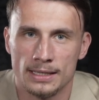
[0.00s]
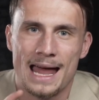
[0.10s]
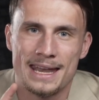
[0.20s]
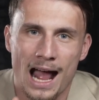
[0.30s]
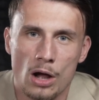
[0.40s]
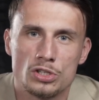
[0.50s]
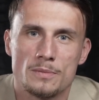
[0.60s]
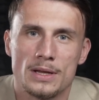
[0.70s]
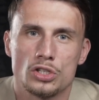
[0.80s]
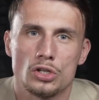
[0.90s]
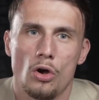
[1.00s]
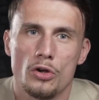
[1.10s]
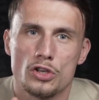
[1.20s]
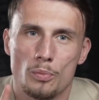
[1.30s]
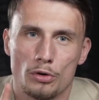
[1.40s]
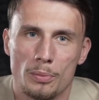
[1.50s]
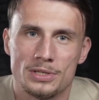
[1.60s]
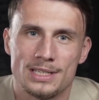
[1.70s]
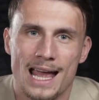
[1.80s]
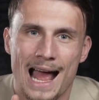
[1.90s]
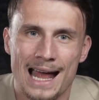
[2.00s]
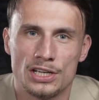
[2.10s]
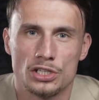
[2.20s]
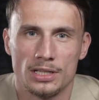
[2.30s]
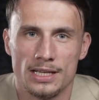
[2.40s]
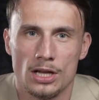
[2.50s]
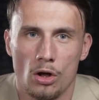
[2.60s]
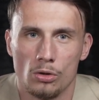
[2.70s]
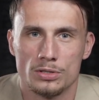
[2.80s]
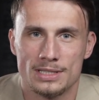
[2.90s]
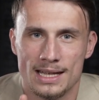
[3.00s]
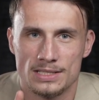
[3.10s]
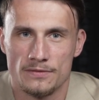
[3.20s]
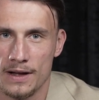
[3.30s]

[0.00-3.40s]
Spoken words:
and how to make sure your property actually holds its